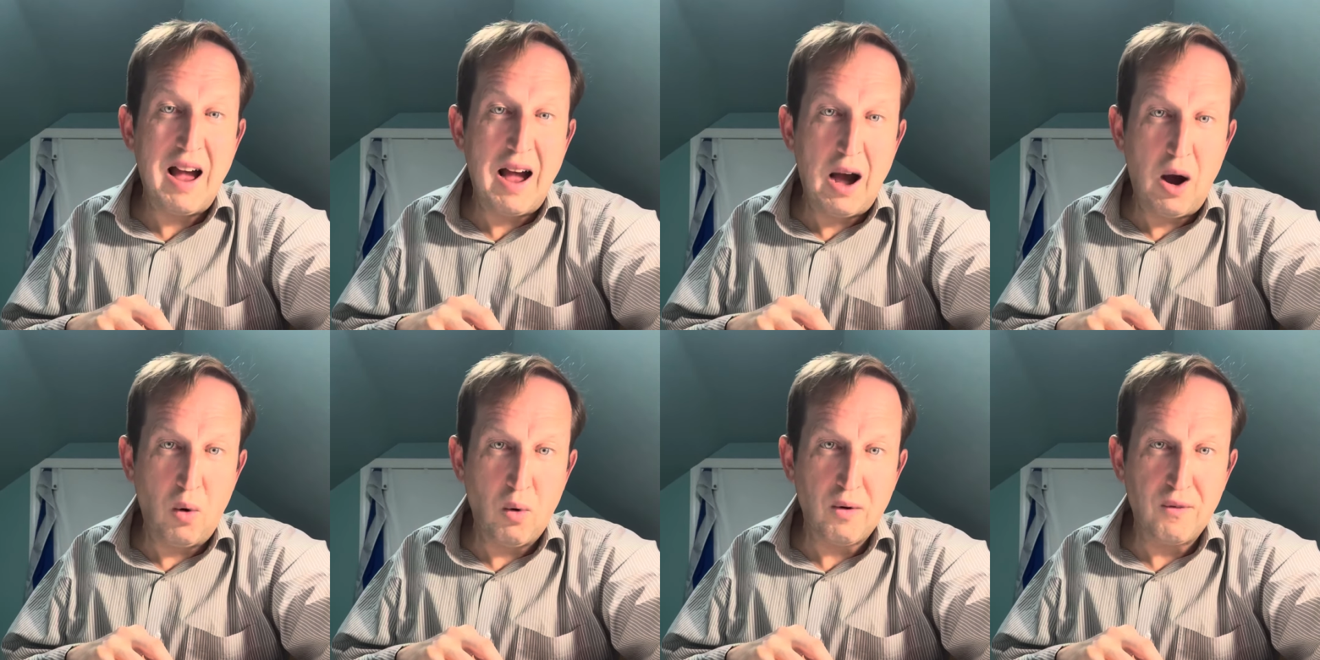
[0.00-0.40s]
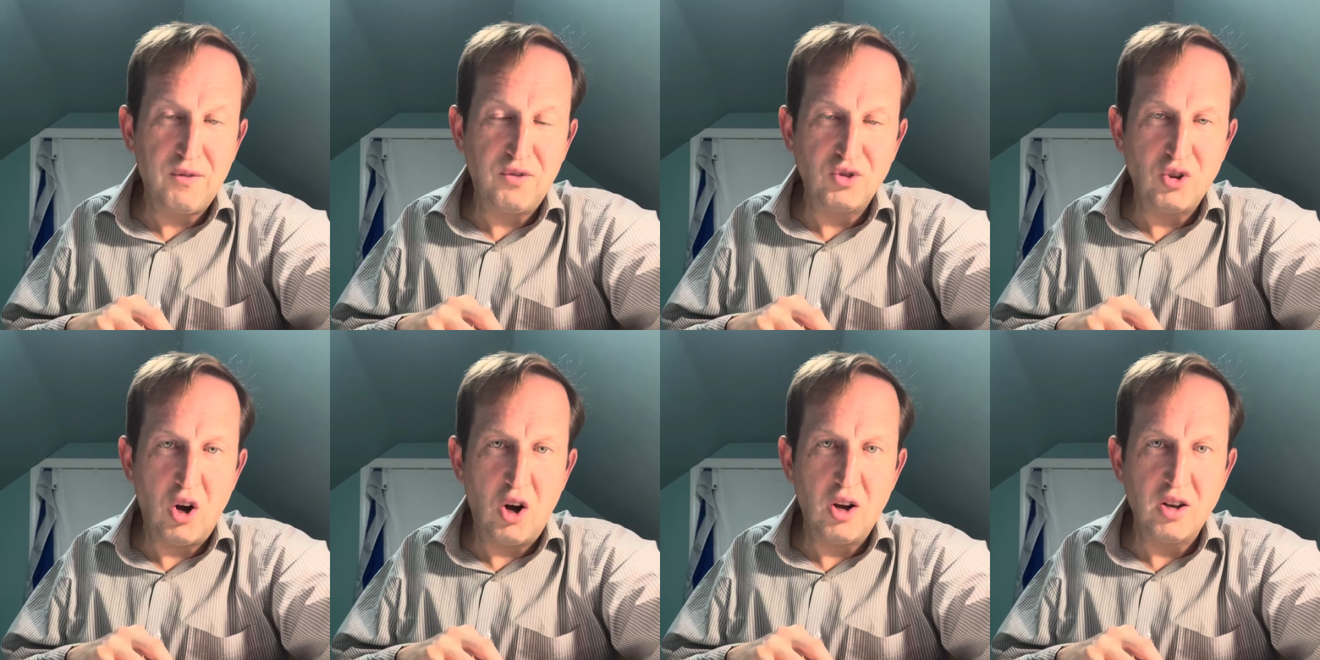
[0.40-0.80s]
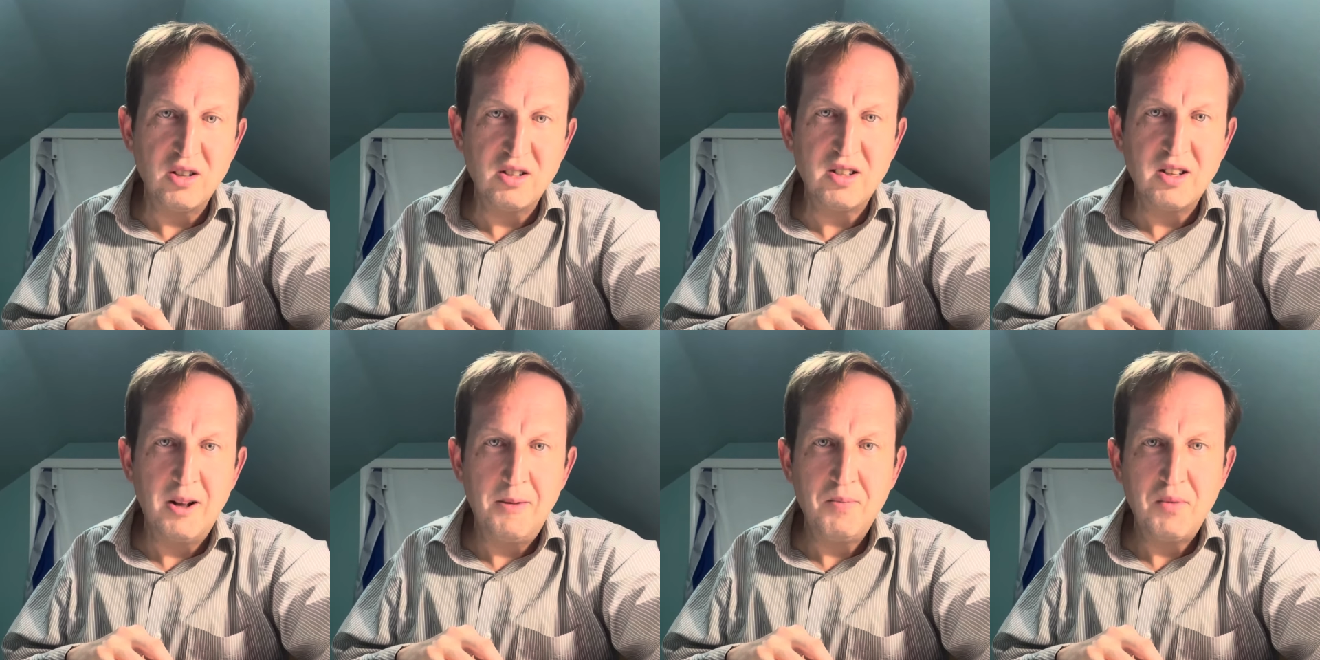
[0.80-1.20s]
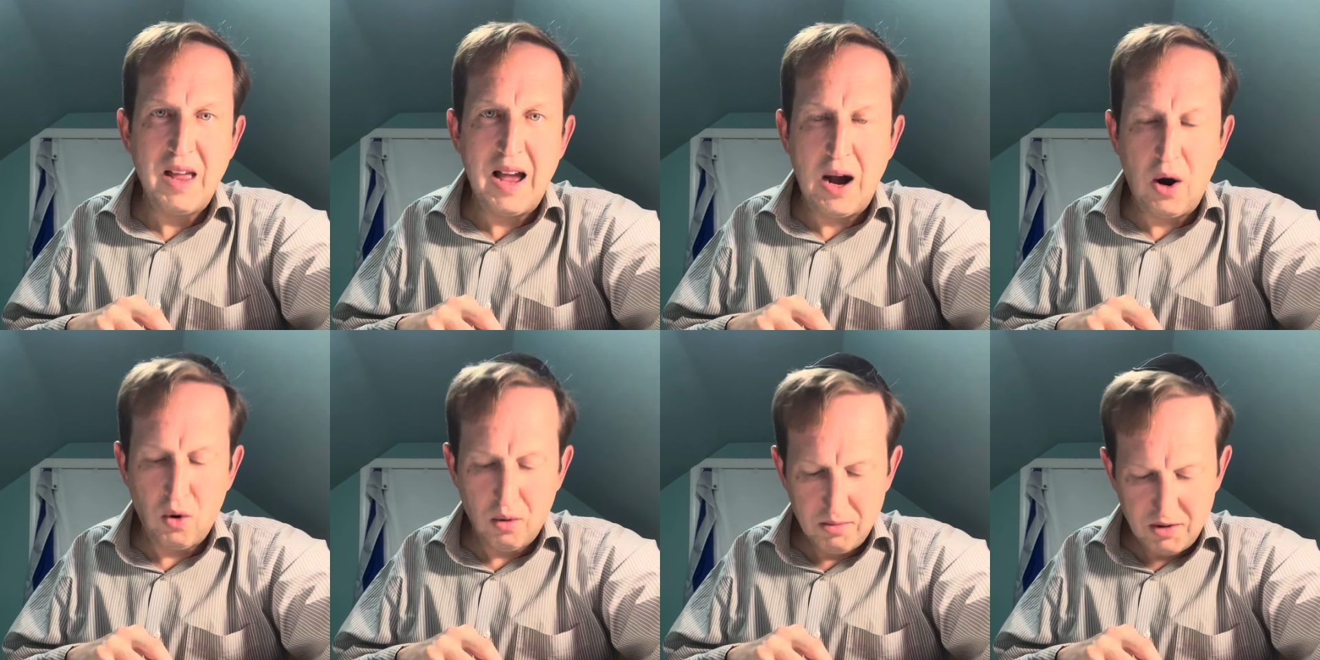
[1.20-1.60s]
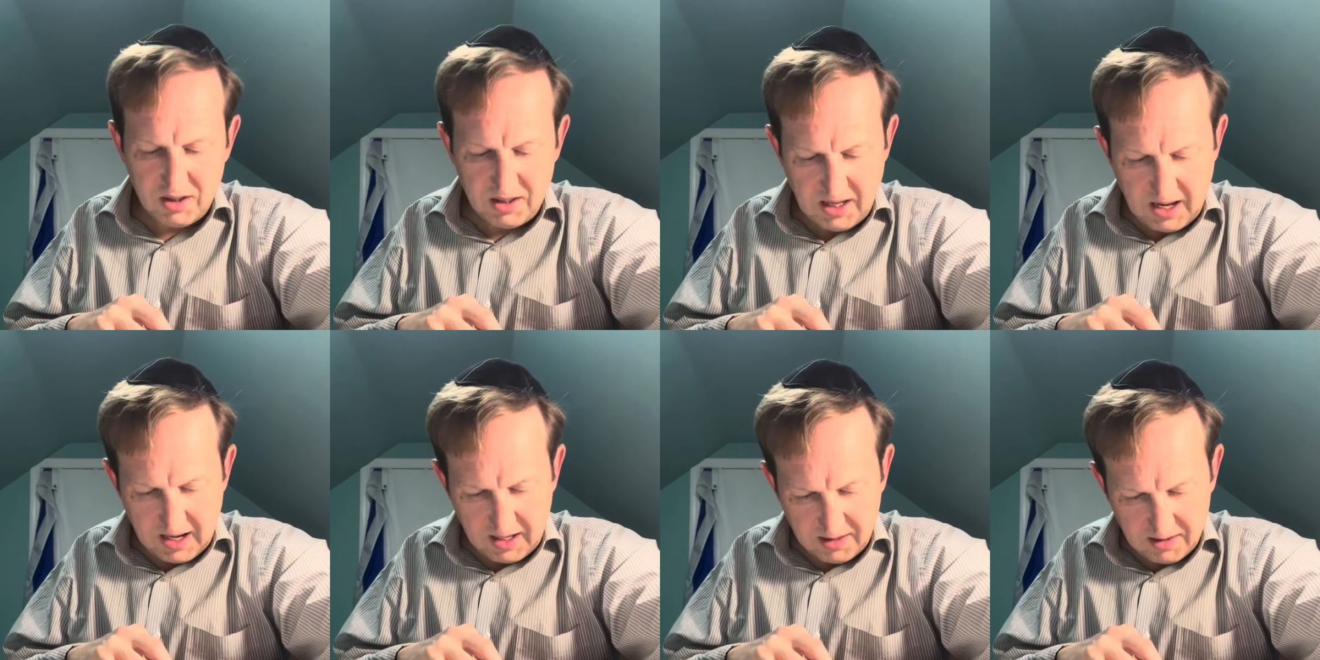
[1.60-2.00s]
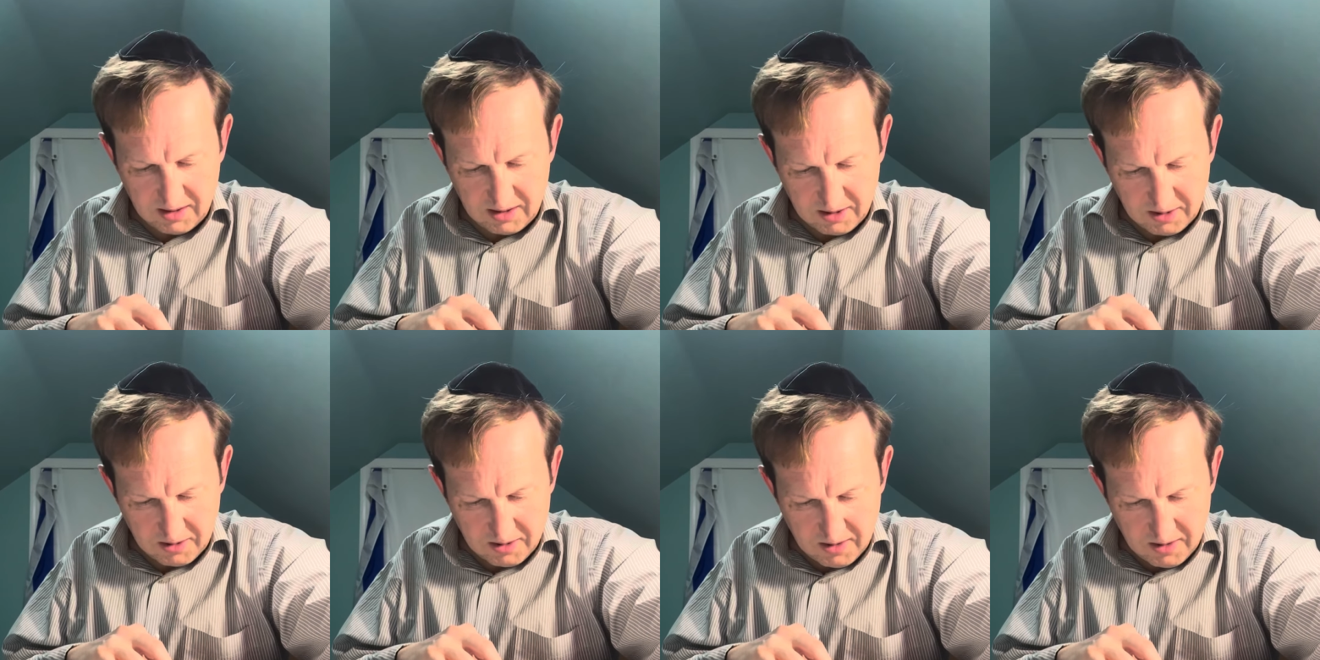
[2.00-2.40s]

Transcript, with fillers: our flaws, our mistakes.